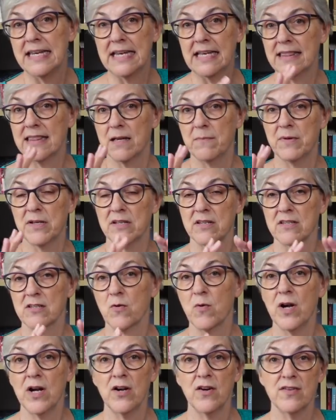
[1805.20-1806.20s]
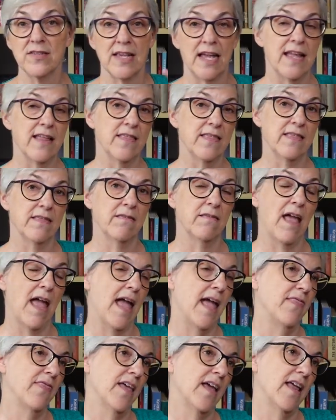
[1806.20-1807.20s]
knit them into squares and
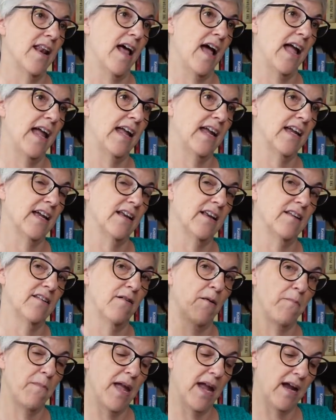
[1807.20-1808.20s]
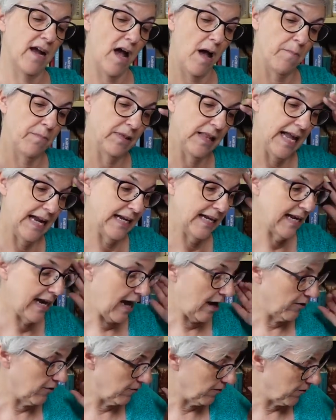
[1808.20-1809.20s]
then I can make a blanket
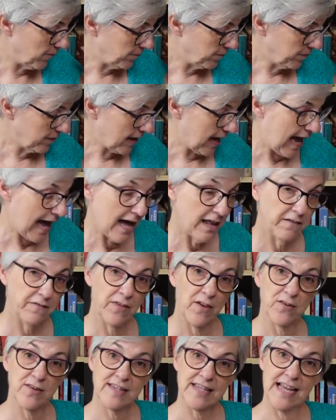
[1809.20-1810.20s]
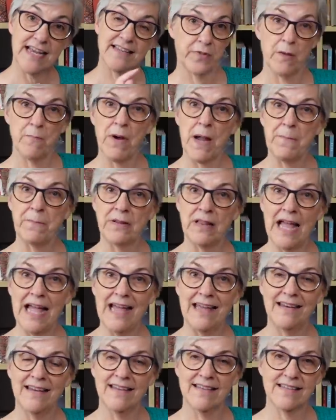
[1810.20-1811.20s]
out of those things. My
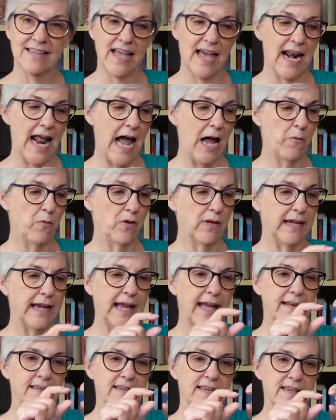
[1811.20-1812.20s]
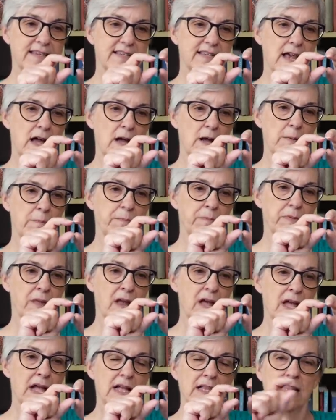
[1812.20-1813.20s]
plan is that I will get some
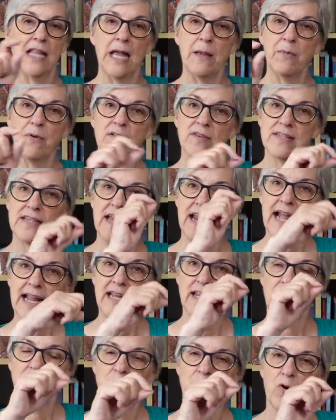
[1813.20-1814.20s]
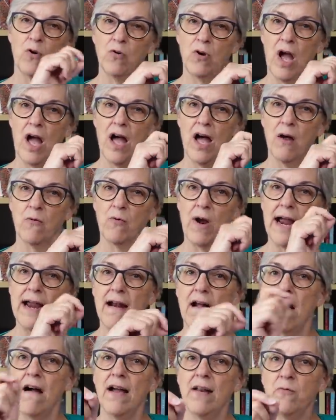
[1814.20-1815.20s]
labels that I can
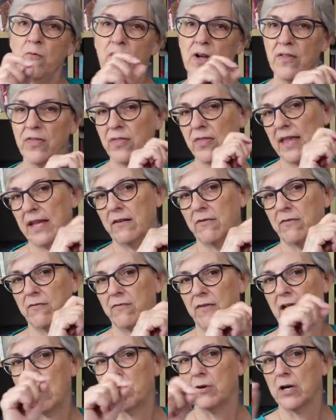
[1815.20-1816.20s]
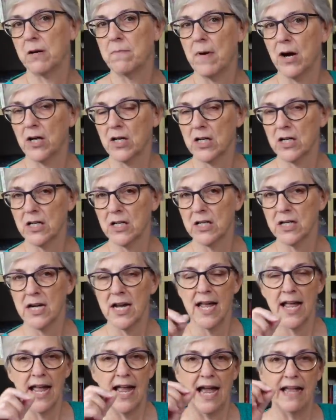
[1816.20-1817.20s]
write on with like fabric marker
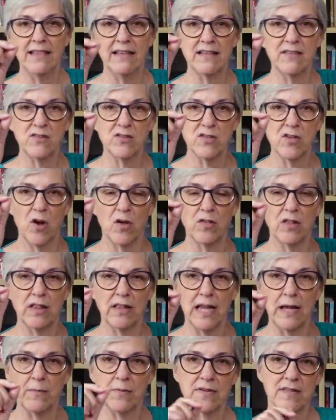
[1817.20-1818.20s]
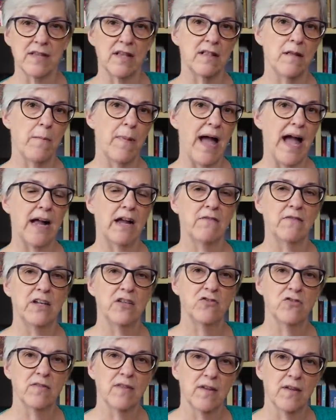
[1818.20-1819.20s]
and then sew the labels on the back of
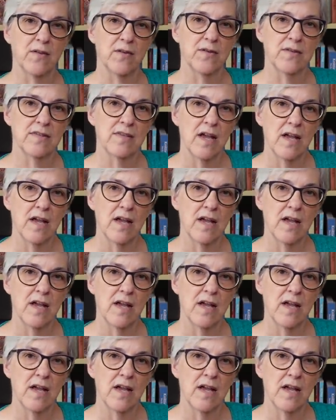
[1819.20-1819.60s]
each of those